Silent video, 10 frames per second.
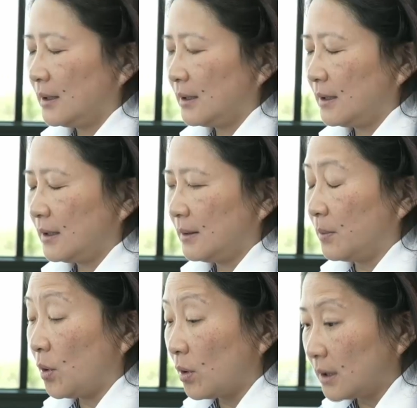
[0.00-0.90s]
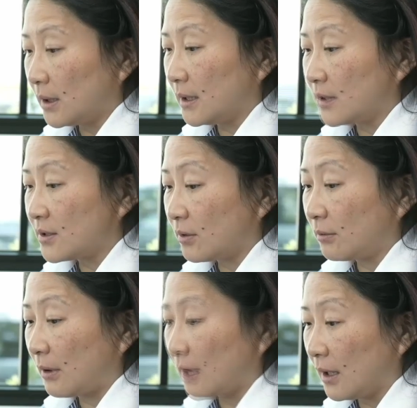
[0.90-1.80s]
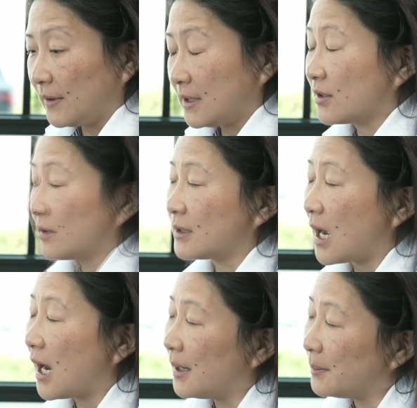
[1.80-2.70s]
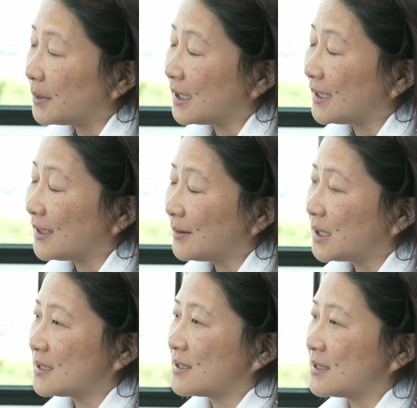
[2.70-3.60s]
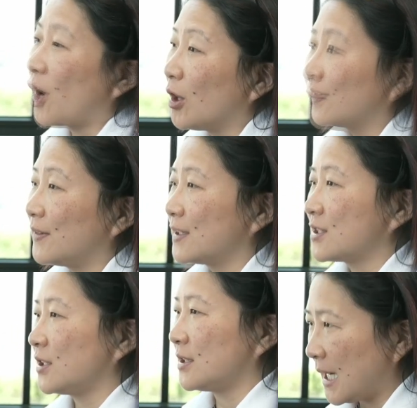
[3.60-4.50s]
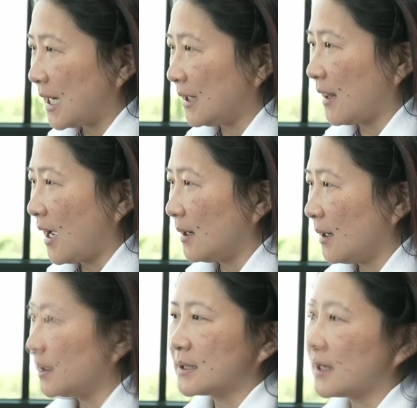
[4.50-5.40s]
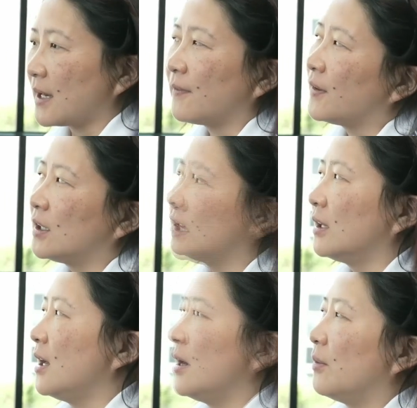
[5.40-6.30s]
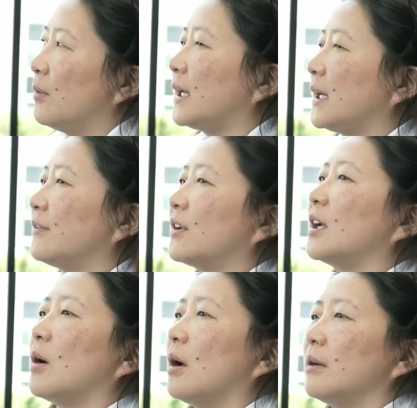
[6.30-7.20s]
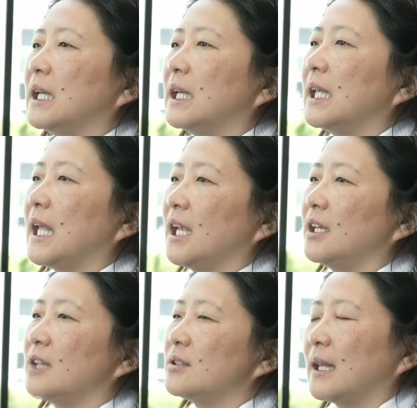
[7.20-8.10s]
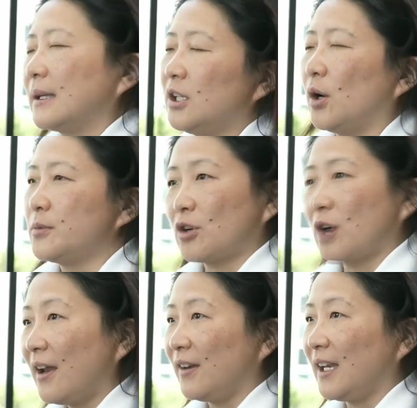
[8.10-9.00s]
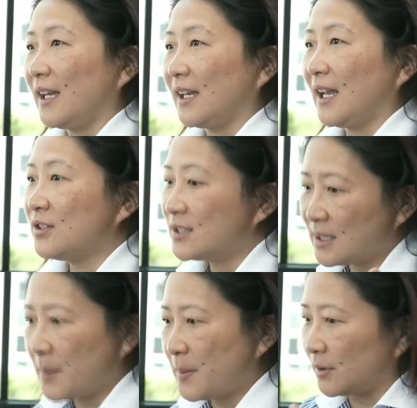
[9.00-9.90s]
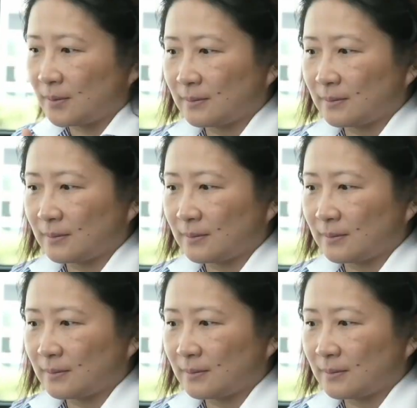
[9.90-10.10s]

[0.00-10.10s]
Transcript: important and so relevant, so timely, because if all of us could take that, because I feel whenever I go out and engage, like, you know, I'm driving and you see people,